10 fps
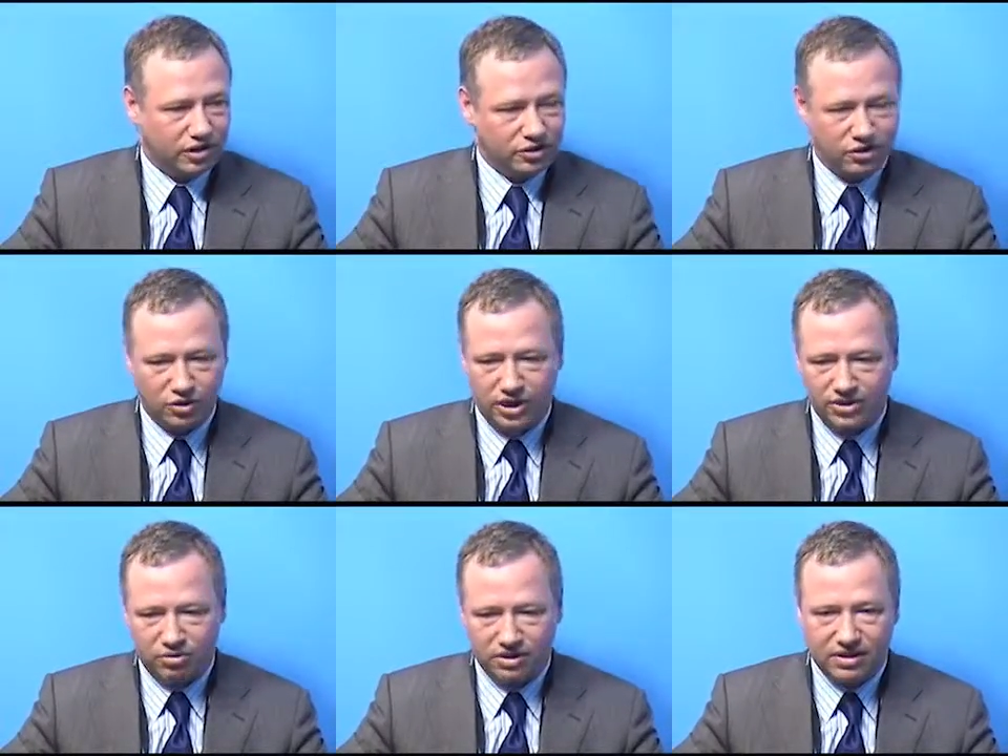And so
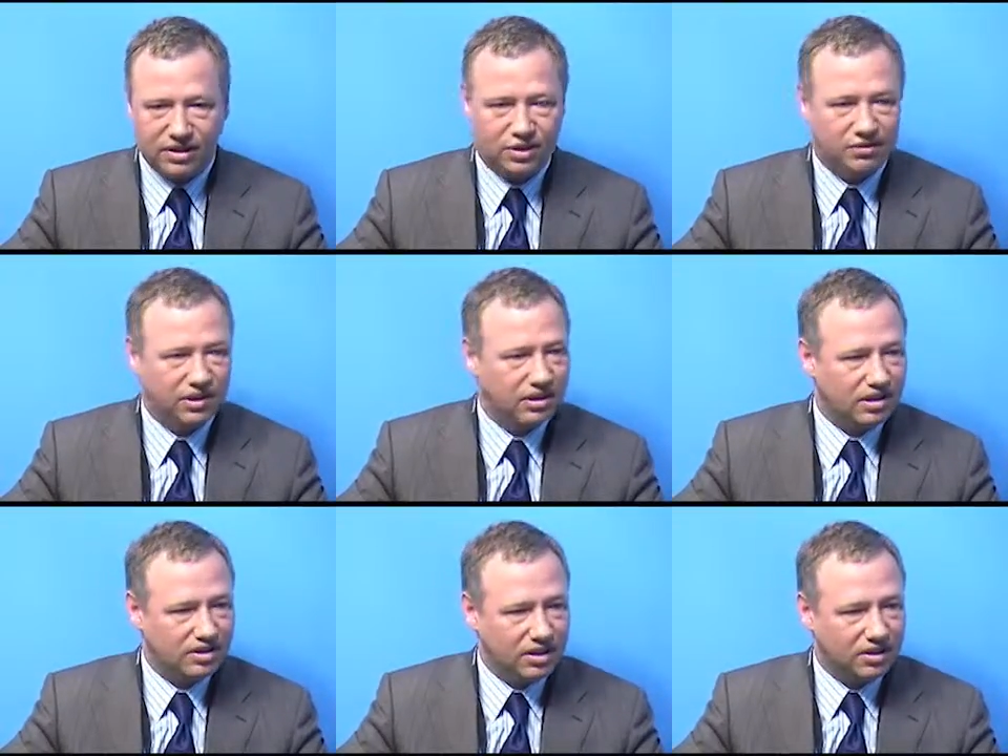as a result, over the
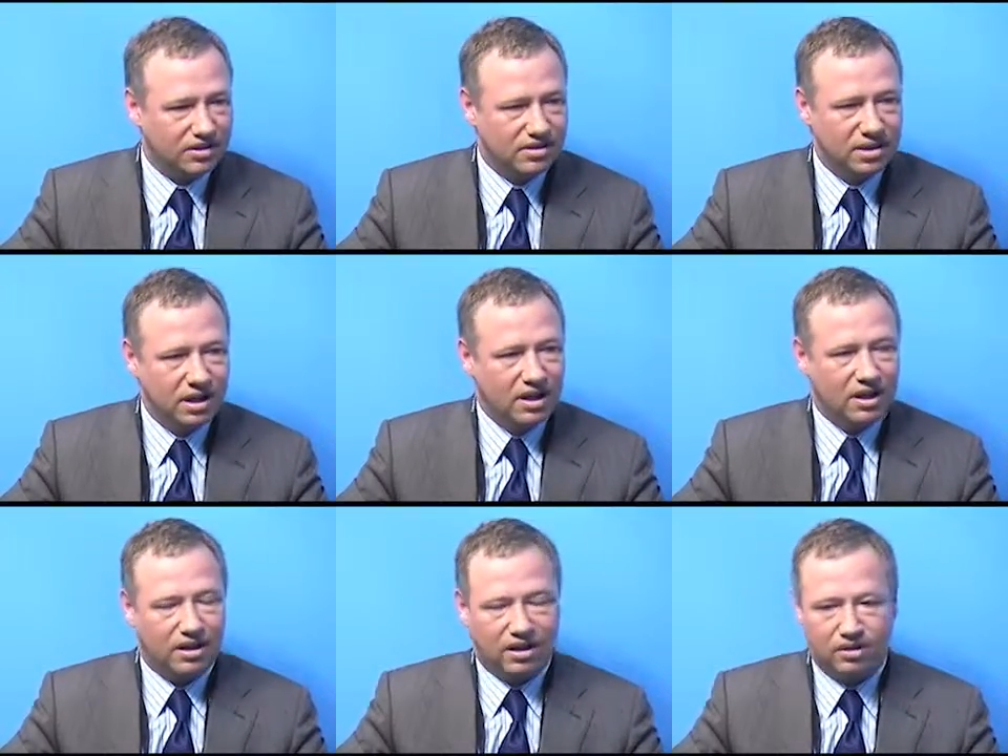last years,
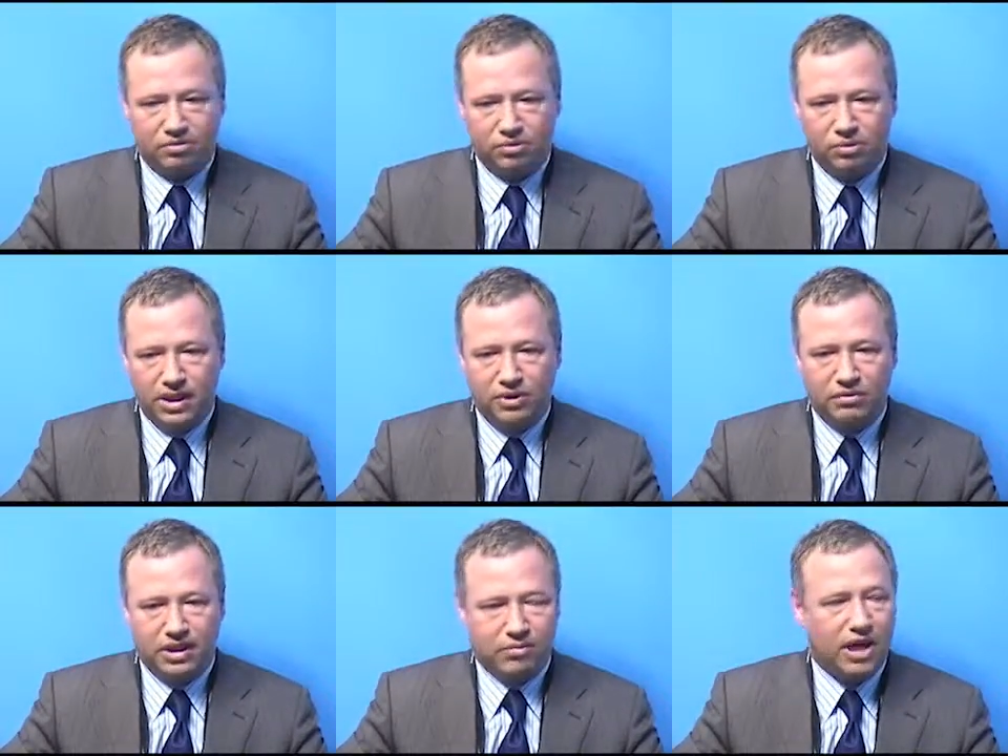
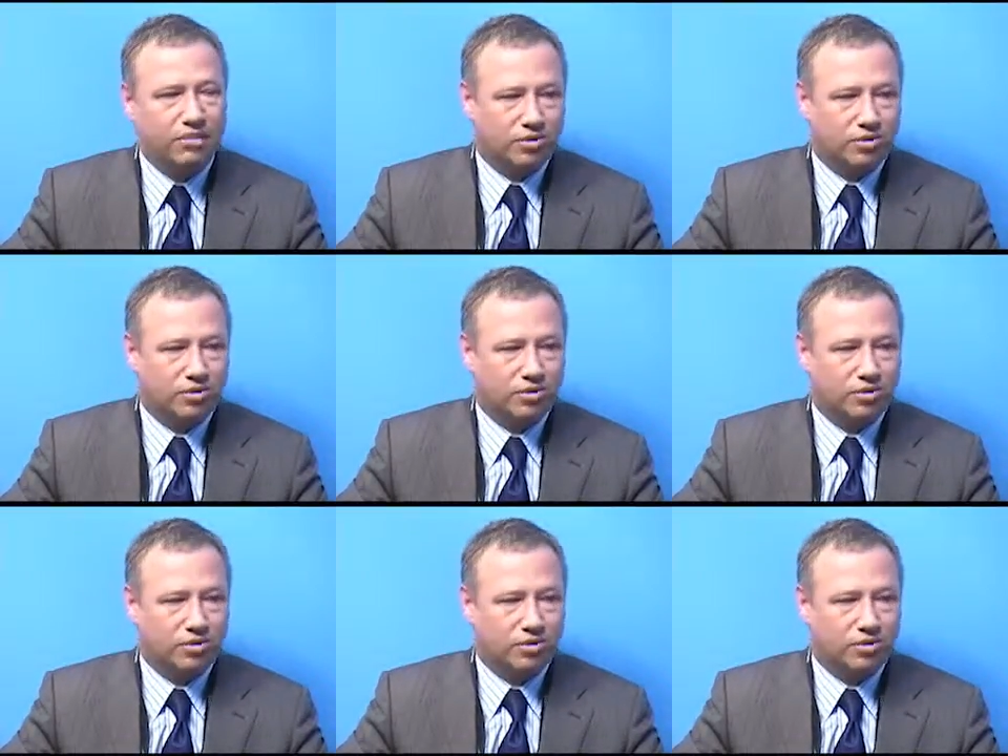rule-out MI